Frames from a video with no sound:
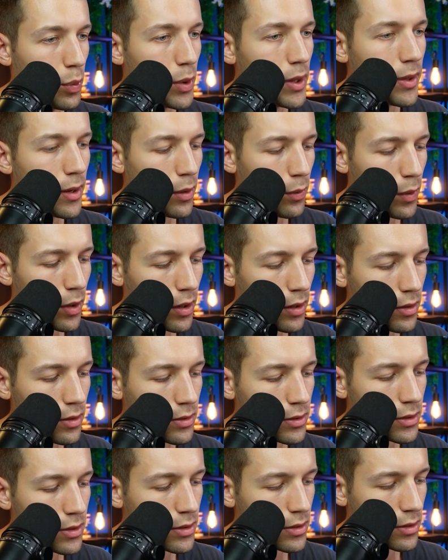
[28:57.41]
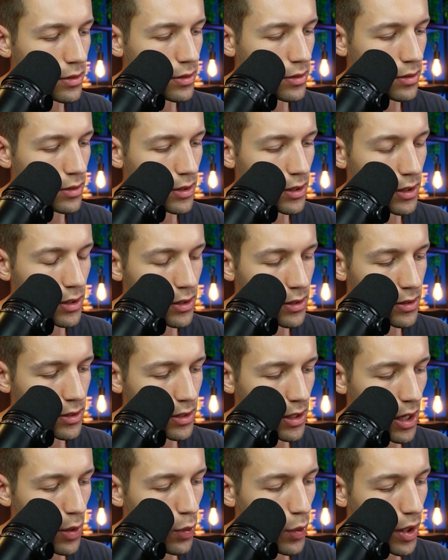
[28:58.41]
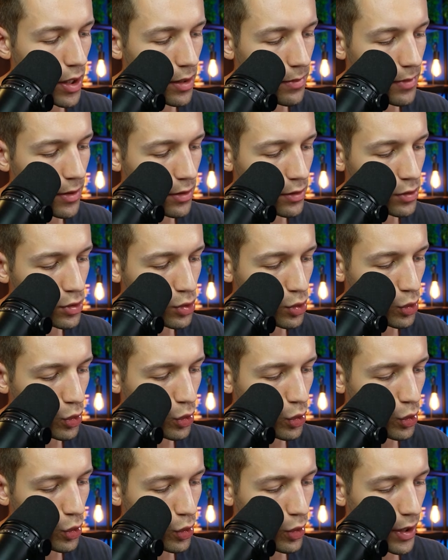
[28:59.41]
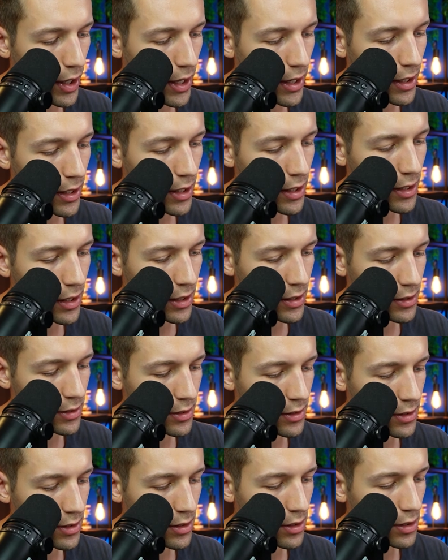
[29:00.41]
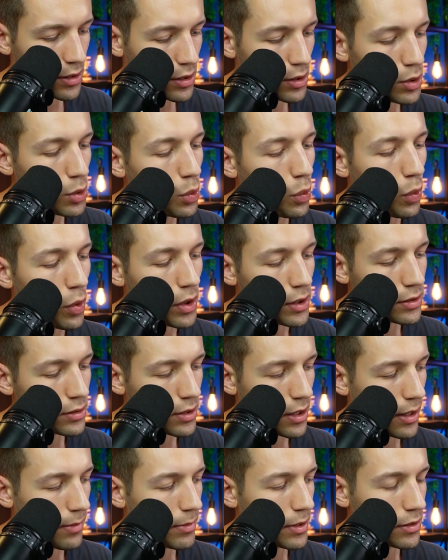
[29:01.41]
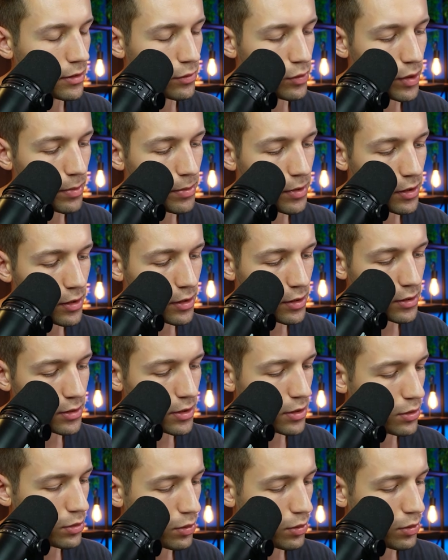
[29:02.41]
Withdrawals is available to any currency you want. I mean cryptocurrency,